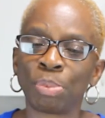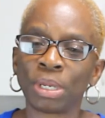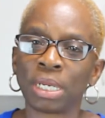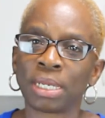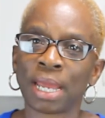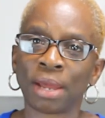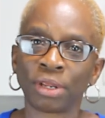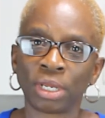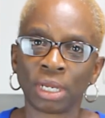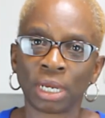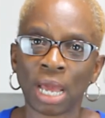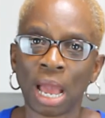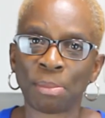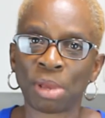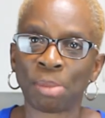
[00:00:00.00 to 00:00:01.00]
Put it down in the
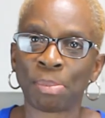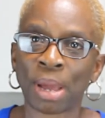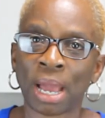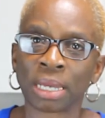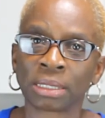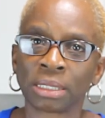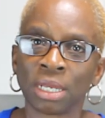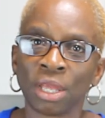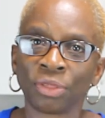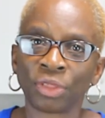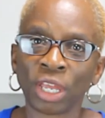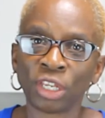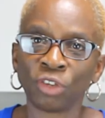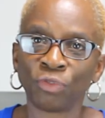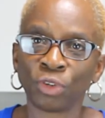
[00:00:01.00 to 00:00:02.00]
comment box.
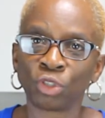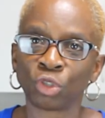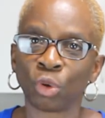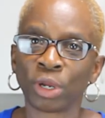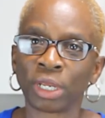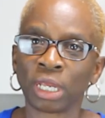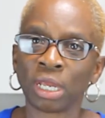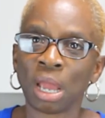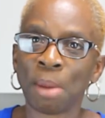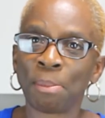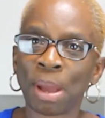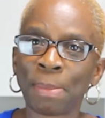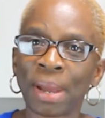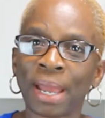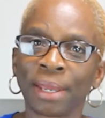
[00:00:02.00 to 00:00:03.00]
Thank you for joining.
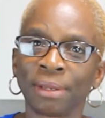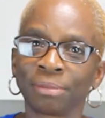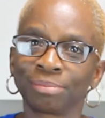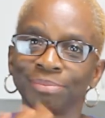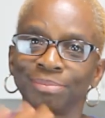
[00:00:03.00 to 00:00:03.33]
Bye bye.